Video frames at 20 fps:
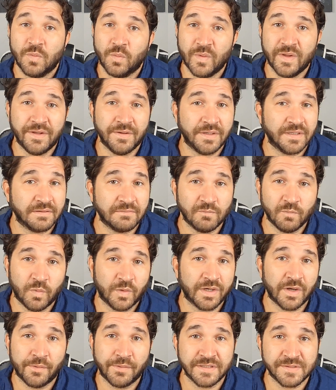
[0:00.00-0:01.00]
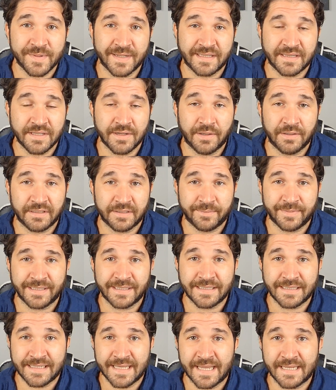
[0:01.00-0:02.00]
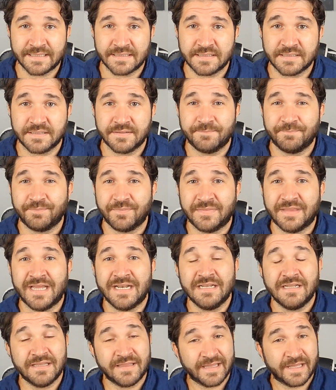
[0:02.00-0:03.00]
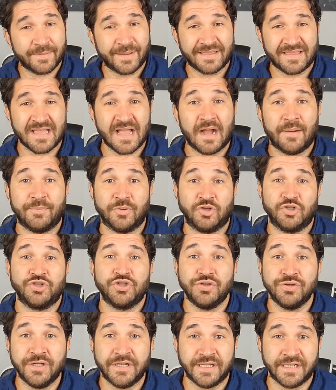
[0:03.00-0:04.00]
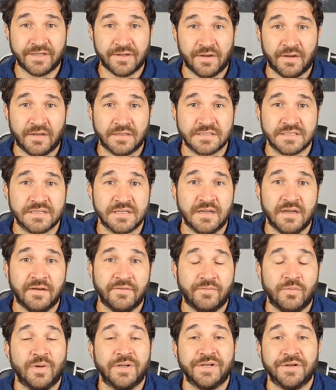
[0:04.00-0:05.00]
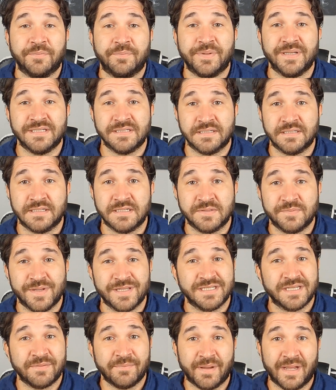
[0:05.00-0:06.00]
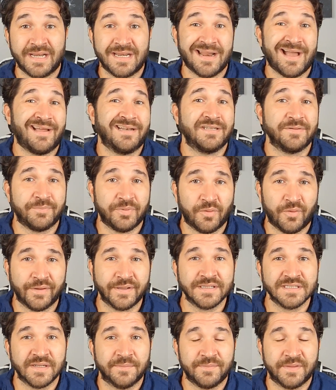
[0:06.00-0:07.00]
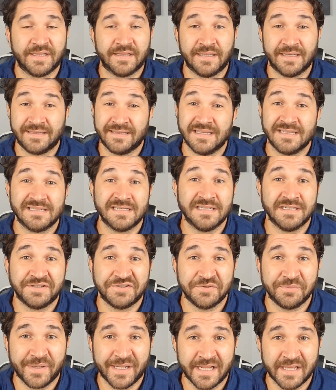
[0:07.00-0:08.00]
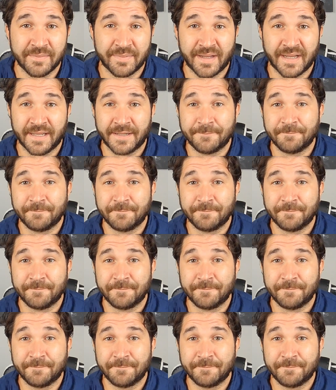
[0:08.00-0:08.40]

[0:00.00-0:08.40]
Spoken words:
We would always make the argument, yes. Then you think about the opportunity cost of what your business is missing by not deploying something like this into your media buying.